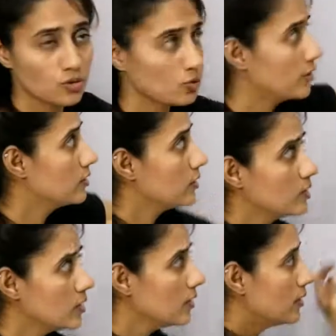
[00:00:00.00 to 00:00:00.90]
so it is a
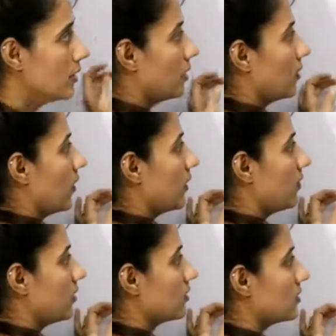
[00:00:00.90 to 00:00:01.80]
circle like
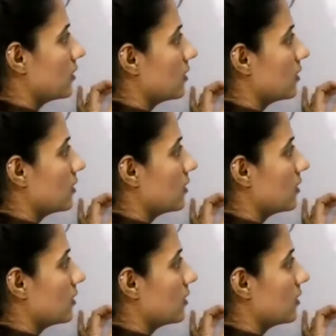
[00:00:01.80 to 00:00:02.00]
this.